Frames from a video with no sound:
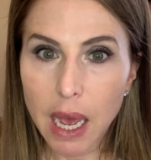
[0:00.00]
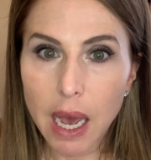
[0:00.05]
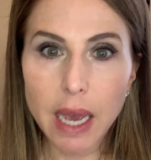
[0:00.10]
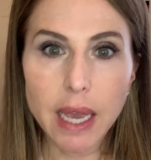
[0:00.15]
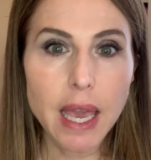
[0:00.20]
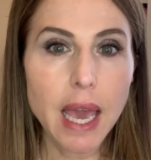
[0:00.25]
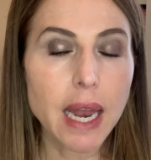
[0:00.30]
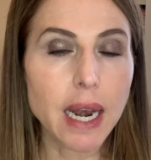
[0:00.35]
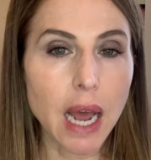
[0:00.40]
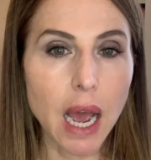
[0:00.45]

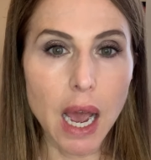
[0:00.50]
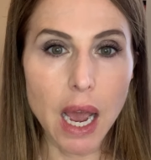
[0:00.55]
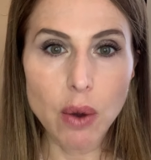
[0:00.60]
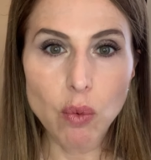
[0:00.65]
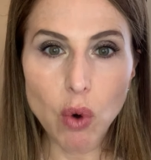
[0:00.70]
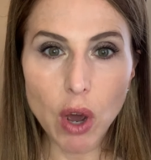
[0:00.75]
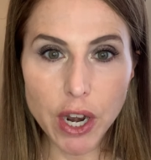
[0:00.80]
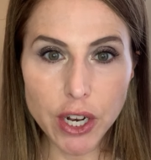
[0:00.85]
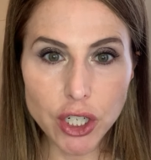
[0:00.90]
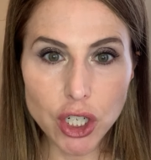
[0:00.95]
again, I
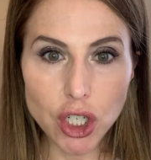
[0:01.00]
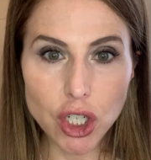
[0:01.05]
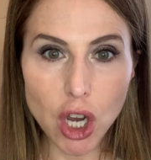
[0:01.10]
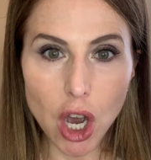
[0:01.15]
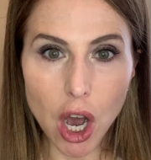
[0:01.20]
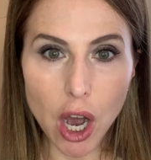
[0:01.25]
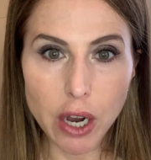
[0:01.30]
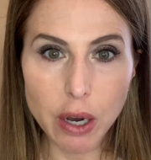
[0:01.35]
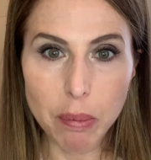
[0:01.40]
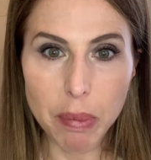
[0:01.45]
wanted to
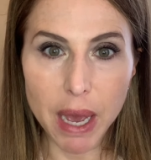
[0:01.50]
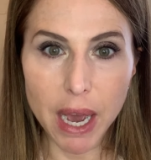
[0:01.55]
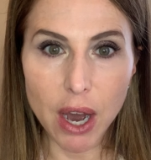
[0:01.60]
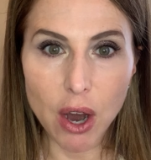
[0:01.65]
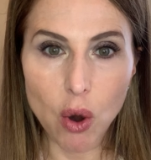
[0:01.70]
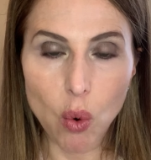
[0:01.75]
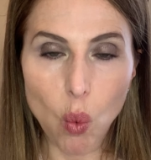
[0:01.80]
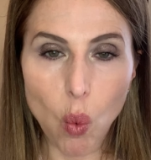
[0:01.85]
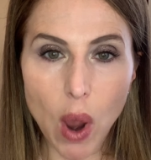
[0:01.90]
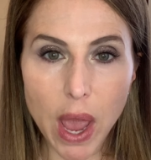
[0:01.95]
talk
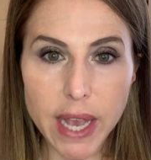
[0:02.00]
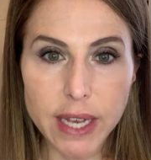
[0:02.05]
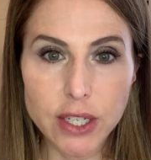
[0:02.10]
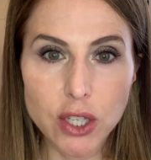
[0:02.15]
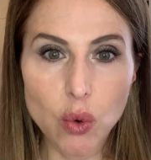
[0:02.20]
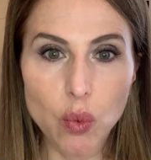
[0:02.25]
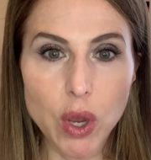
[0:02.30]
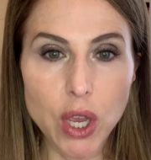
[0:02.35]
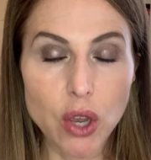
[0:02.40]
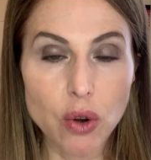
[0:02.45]
about ways
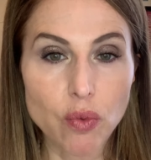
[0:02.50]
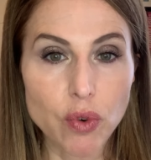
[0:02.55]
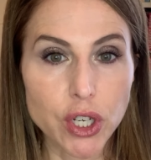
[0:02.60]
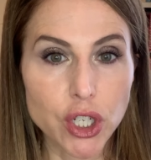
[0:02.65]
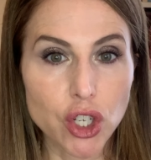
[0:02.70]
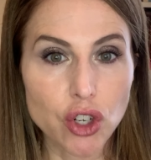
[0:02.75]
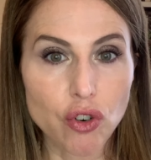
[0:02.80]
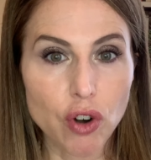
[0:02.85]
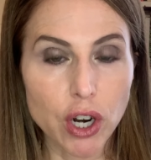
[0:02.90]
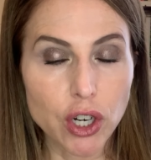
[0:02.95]
that we can
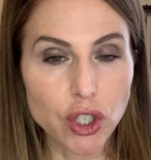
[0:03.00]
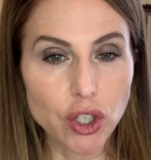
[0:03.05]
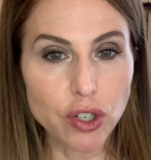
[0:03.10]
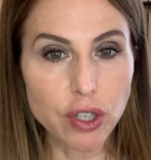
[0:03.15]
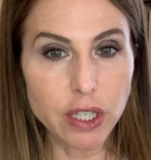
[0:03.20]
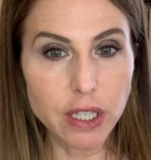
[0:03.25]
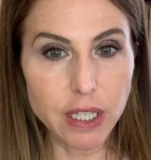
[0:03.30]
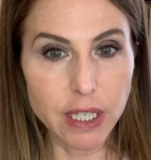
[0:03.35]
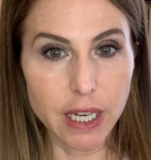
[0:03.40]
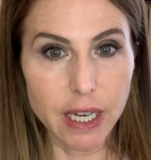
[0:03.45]
restructure
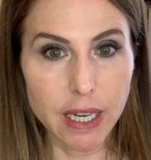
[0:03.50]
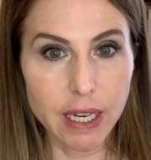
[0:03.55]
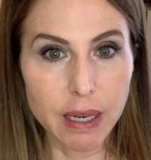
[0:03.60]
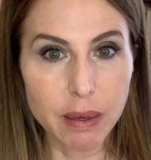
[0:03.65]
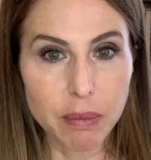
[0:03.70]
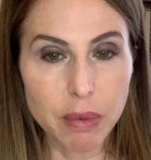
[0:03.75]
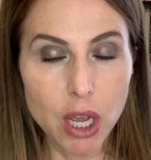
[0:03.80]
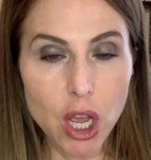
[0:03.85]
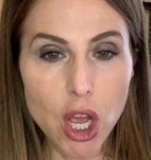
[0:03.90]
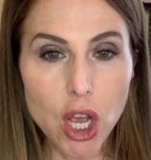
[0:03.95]
the
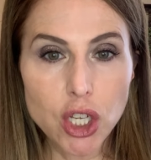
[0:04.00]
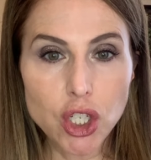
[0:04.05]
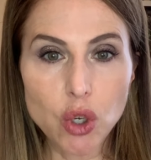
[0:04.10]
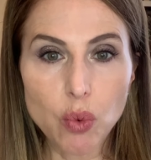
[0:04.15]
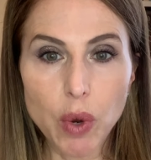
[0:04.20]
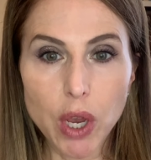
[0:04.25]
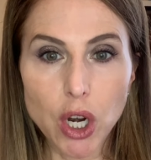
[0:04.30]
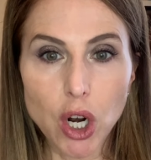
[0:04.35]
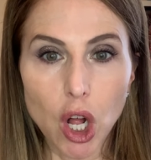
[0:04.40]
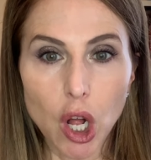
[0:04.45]
team
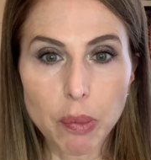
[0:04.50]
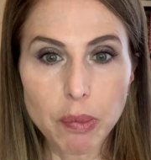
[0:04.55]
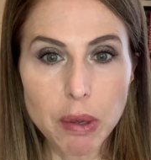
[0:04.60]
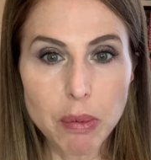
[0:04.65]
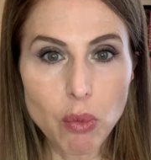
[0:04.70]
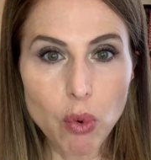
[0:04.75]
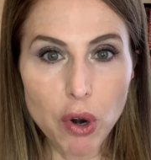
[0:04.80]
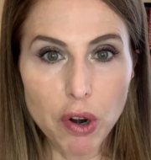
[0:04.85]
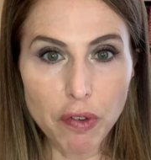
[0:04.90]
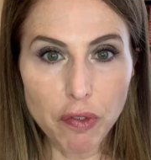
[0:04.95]
so we can all be
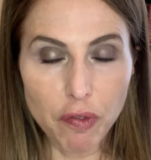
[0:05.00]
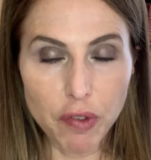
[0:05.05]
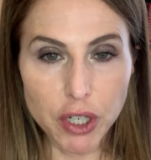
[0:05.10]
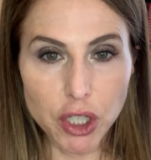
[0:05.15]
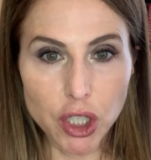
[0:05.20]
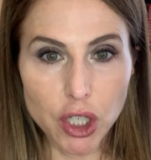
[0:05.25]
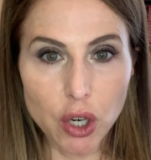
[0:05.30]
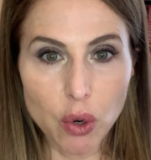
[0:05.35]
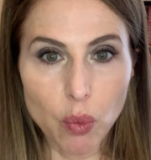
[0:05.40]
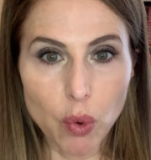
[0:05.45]
more
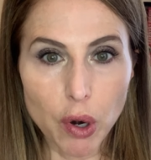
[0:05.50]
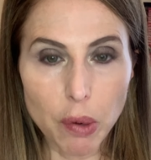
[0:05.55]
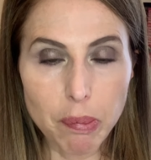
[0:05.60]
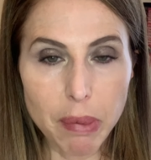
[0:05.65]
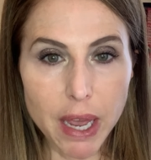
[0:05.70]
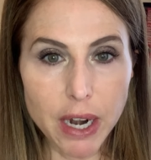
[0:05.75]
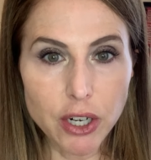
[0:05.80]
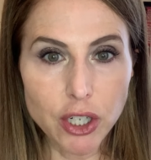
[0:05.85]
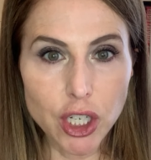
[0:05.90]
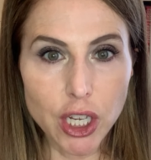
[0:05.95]
efficient and work
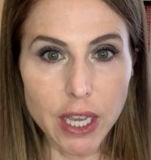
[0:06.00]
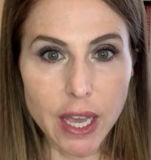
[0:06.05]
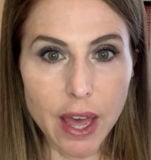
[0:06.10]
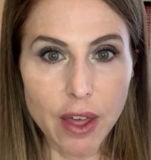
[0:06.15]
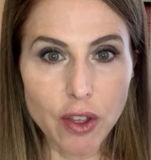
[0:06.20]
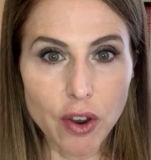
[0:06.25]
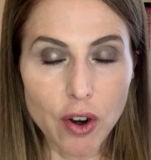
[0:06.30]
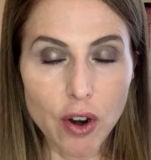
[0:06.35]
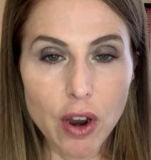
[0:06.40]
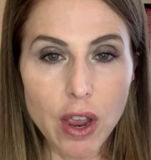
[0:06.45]
better
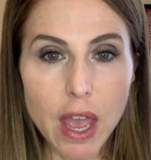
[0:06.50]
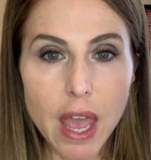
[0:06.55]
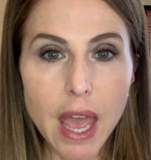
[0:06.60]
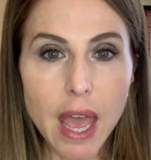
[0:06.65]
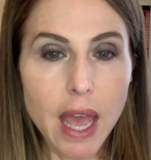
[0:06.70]
together.